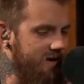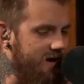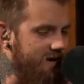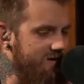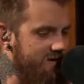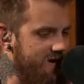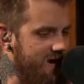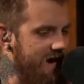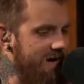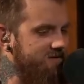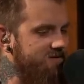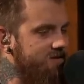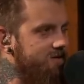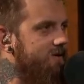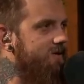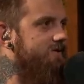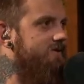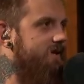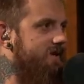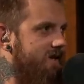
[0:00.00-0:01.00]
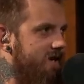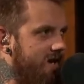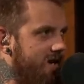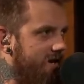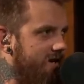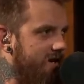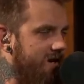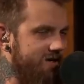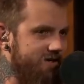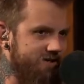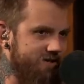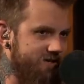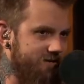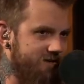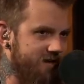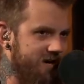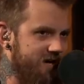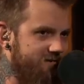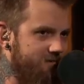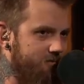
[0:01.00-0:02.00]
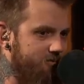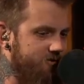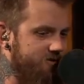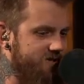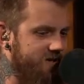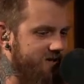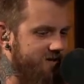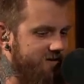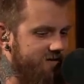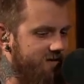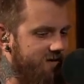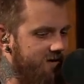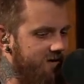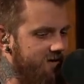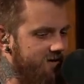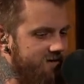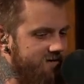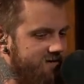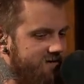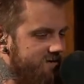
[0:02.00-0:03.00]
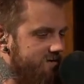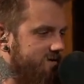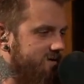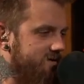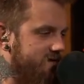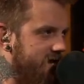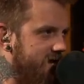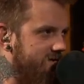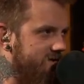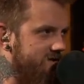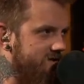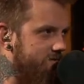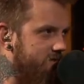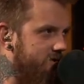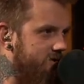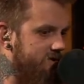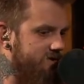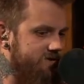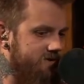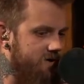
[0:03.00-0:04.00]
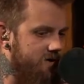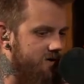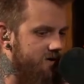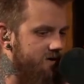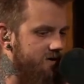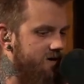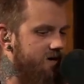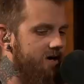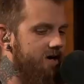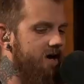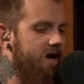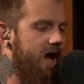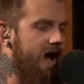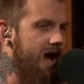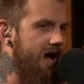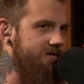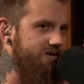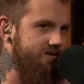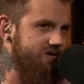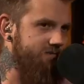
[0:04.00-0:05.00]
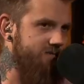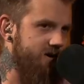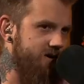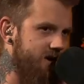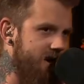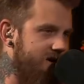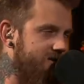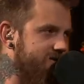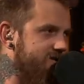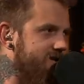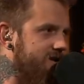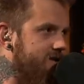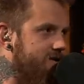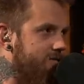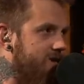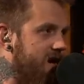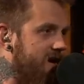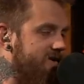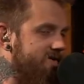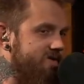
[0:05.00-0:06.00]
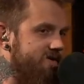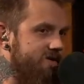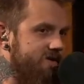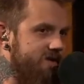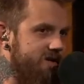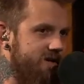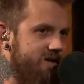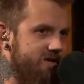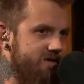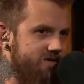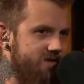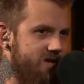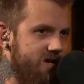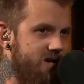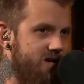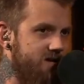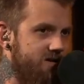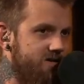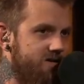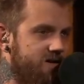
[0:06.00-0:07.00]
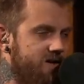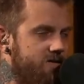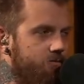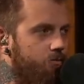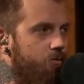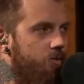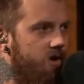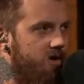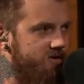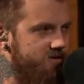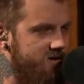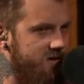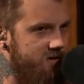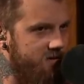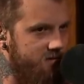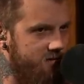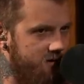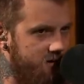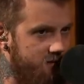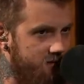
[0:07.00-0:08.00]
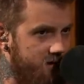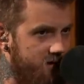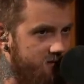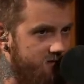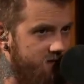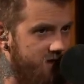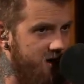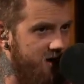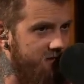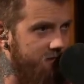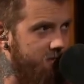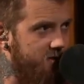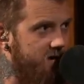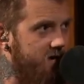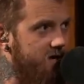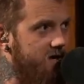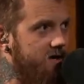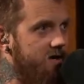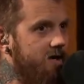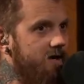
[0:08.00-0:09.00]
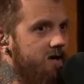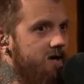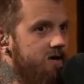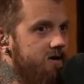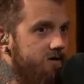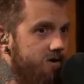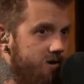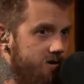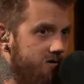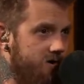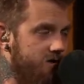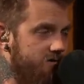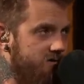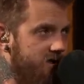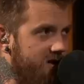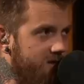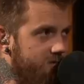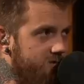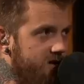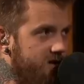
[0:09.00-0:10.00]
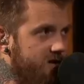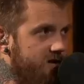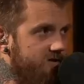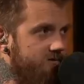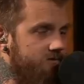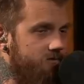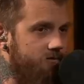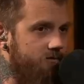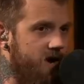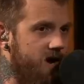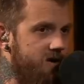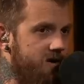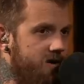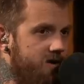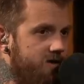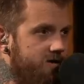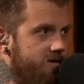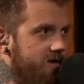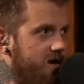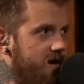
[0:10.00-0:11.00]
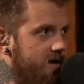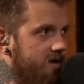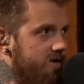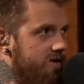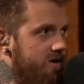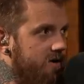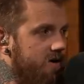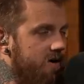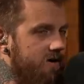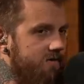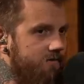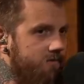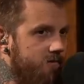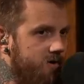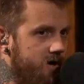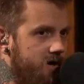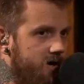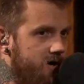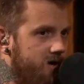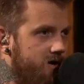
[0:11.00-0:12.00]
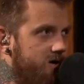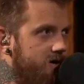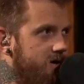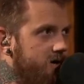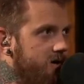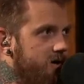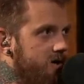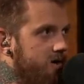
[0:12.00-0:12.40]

yeah, he absolutely can. I just don't have him projected there. And it's Latavius Murray is gone. Alex, Alexander Mattison is in. He was a third-round draft pick. Third-round draft pick is right on that cutoff where